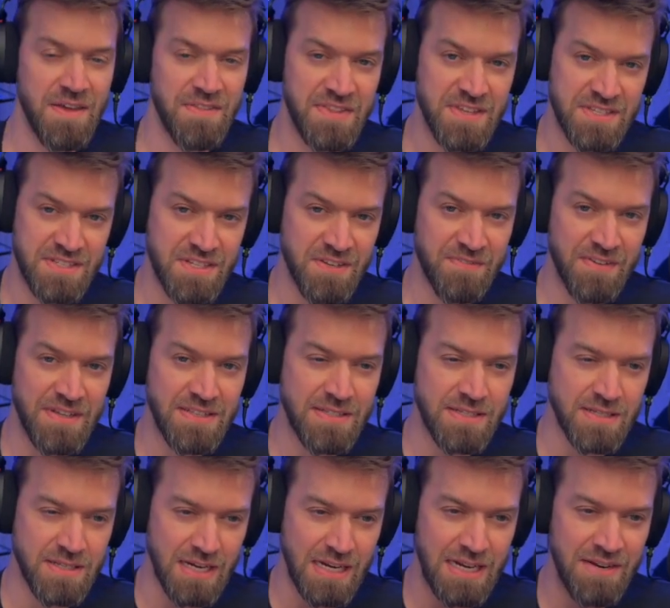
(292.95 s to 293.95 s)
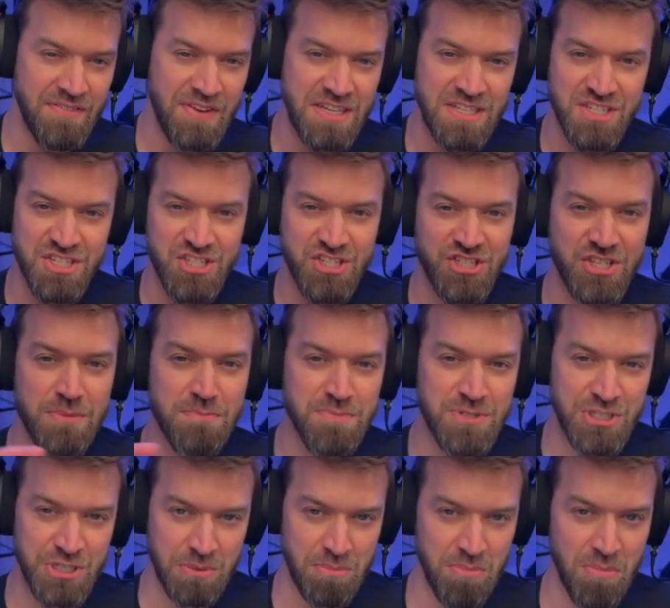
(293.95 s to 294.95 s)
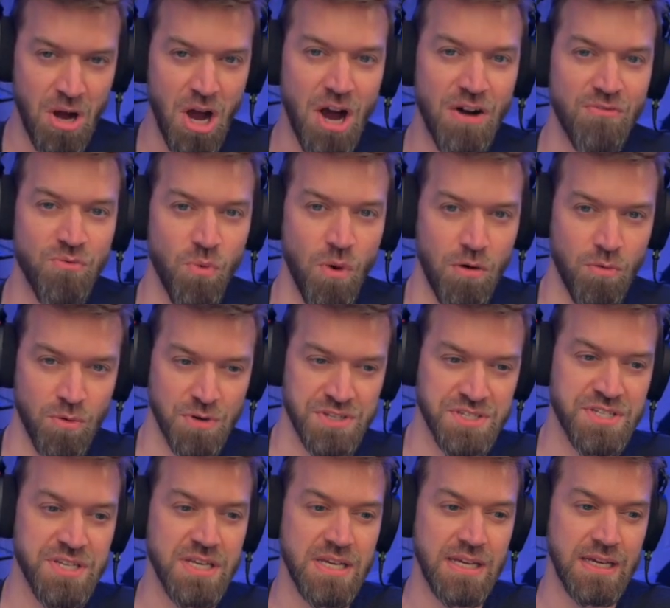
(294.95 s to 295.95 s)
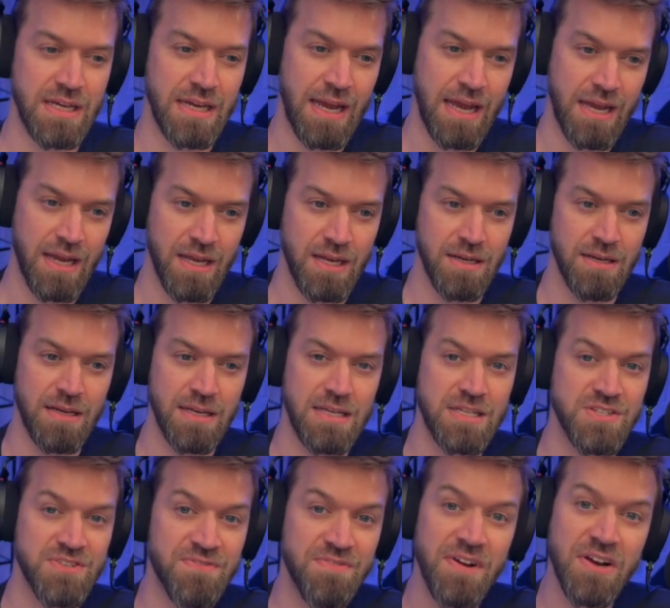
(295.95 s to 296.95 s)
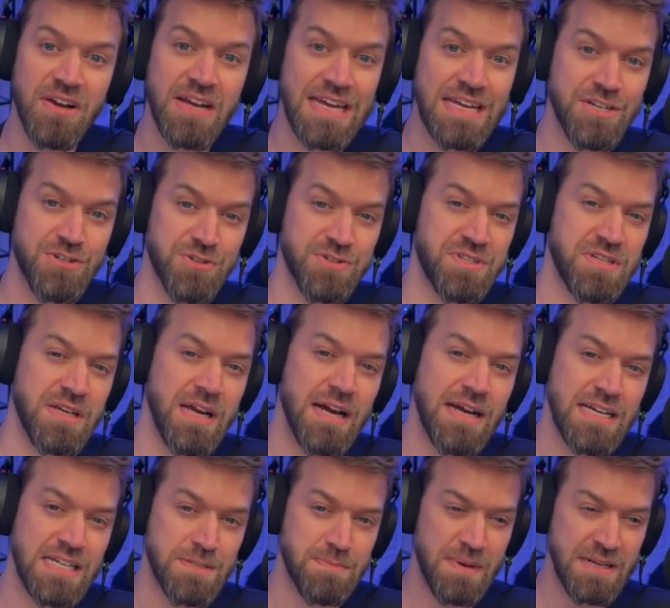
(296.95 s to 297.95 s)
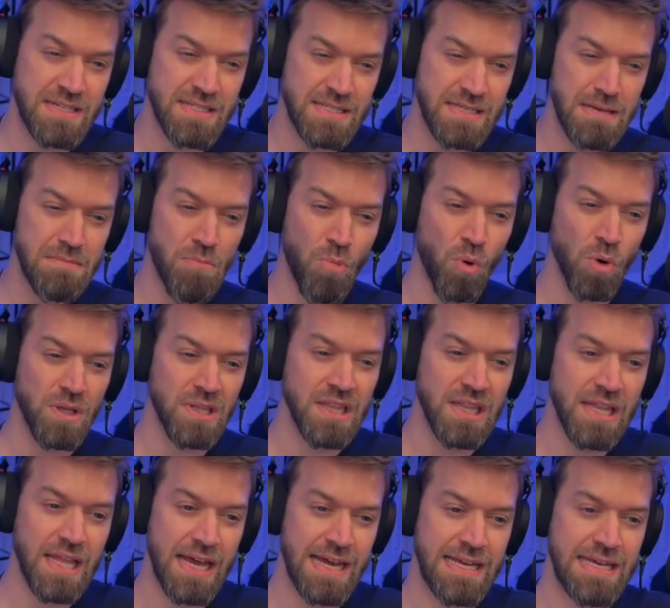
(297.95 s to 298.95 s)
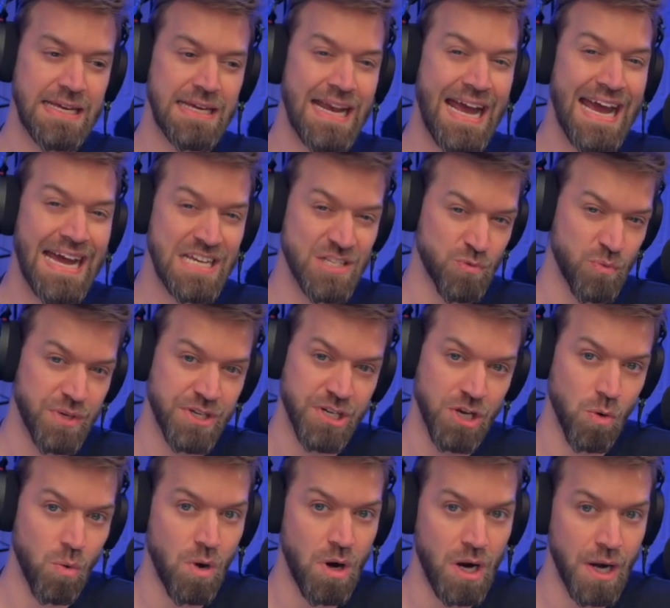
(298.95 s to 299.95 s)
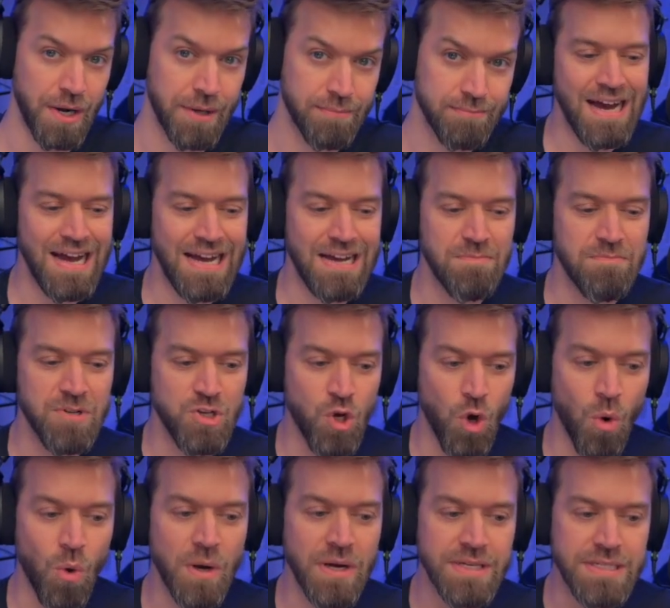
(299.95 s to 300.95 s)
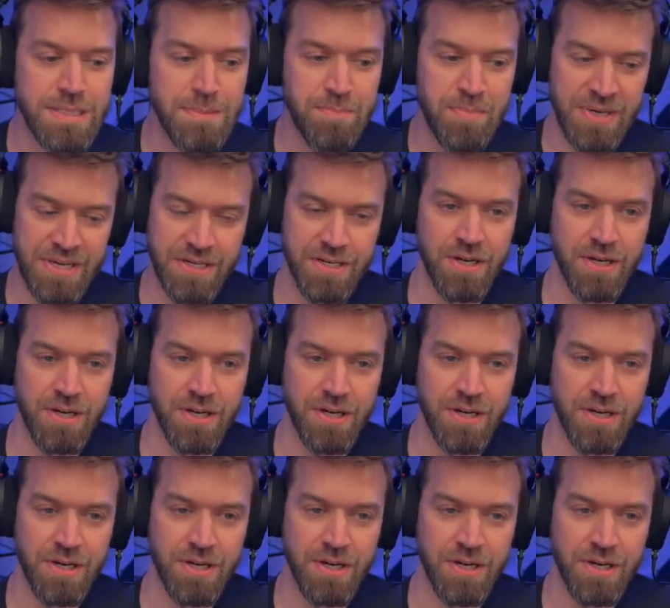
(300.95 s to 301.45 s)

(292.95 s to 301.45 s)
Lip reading: This defense is kind of a symptom of what we're seeing and is very interesting. I expect to see more like it as we go on. I'm going to pick